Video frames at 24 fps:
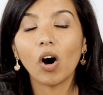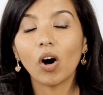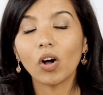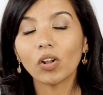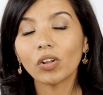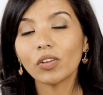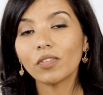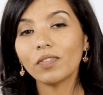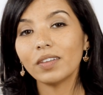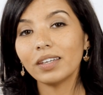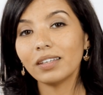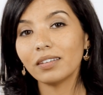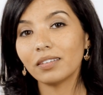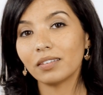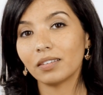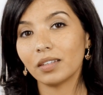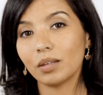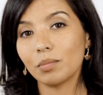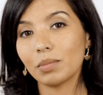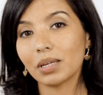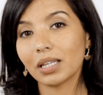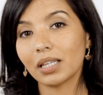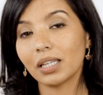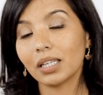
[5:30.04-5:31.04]
All of these
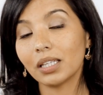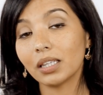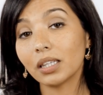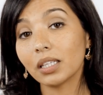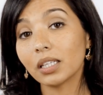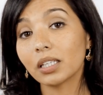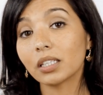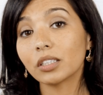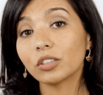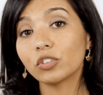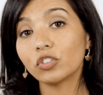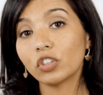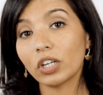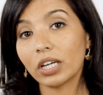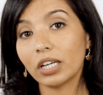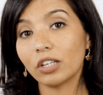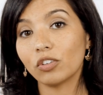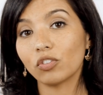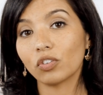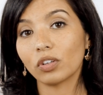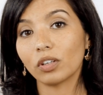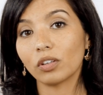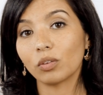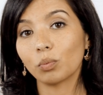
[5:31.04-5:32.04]
seemingly little
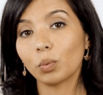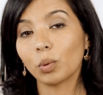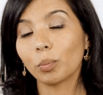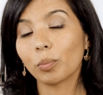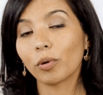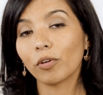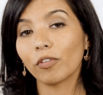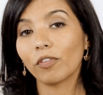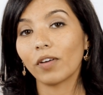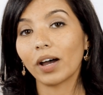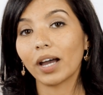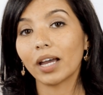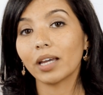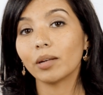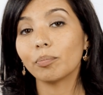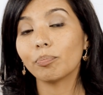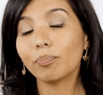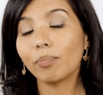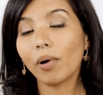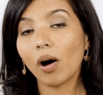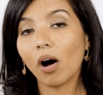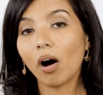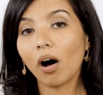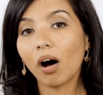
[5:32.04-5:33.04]
changes will
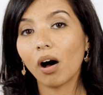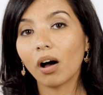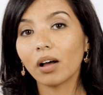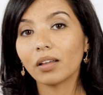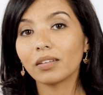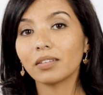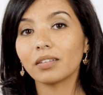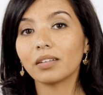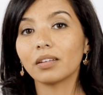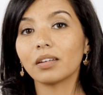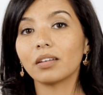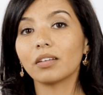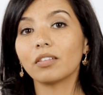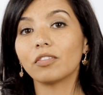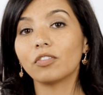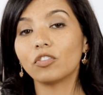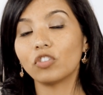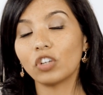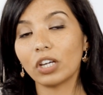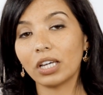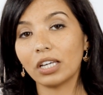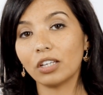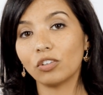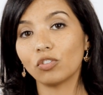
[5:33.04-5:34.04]
provide positive
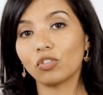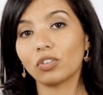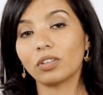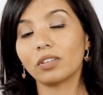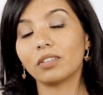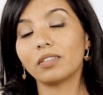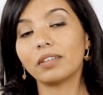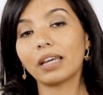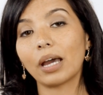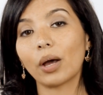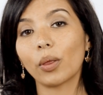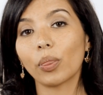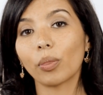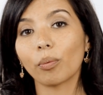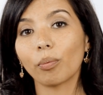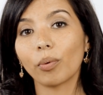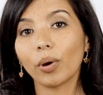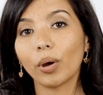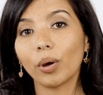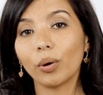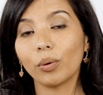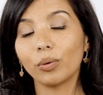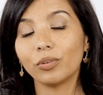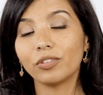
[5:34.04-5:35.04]
changes down the
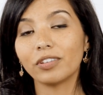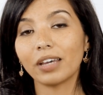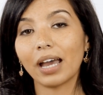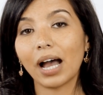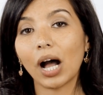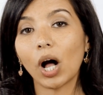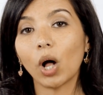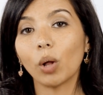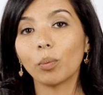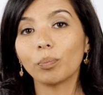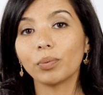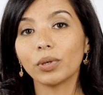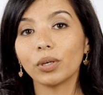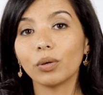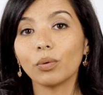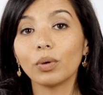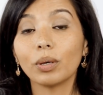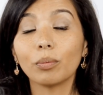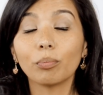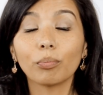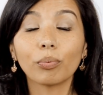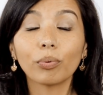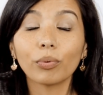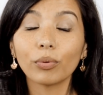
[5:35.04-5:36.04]
road to help you
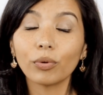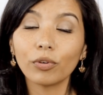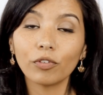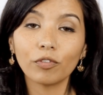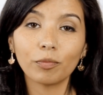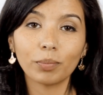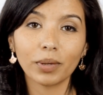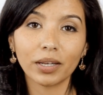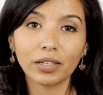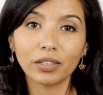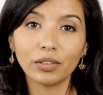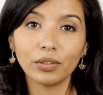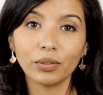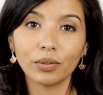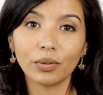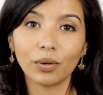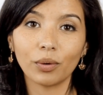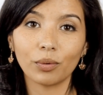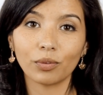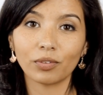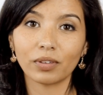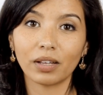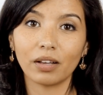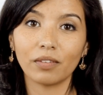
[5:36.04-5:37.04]
improve blood
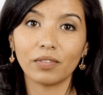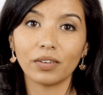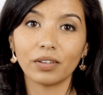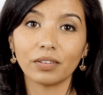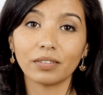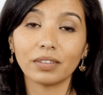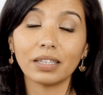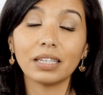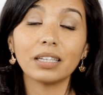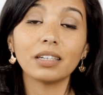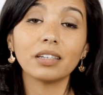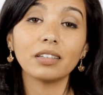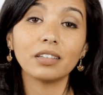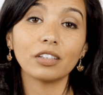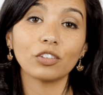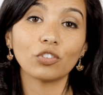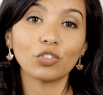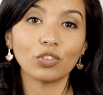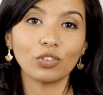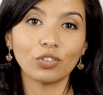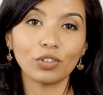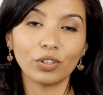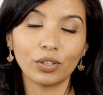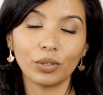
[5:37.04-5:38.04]
glucose levels in
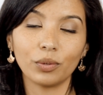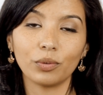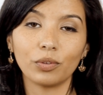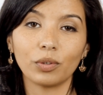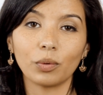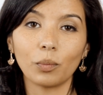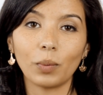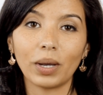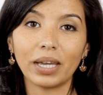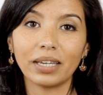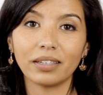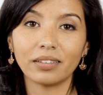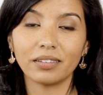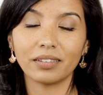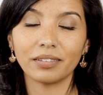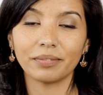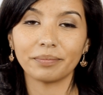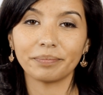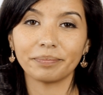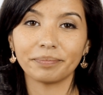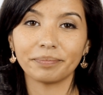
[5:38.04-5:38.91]
addition to losing weight.